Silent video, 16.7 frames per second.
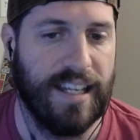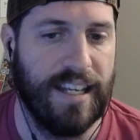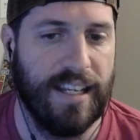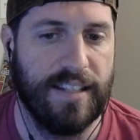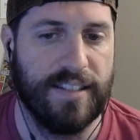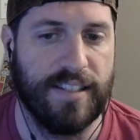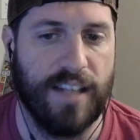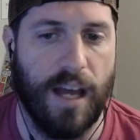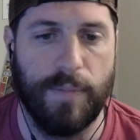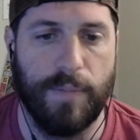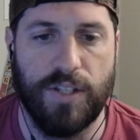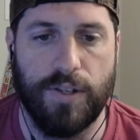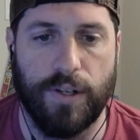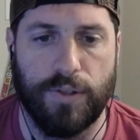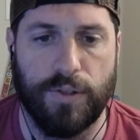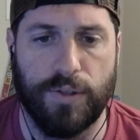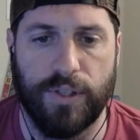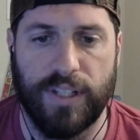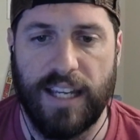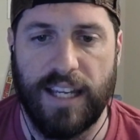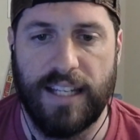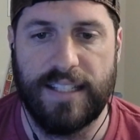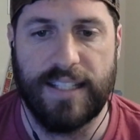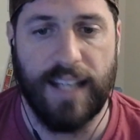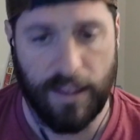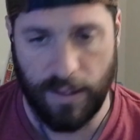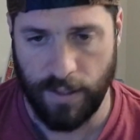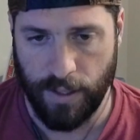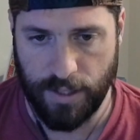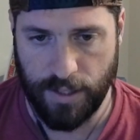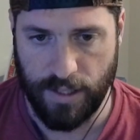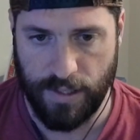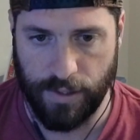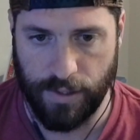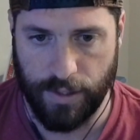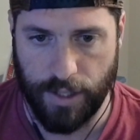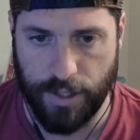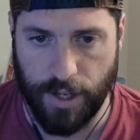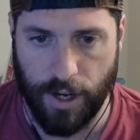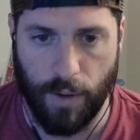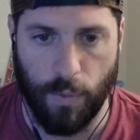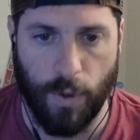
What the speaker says: it and zombies you control gain Death Touch until end of turn.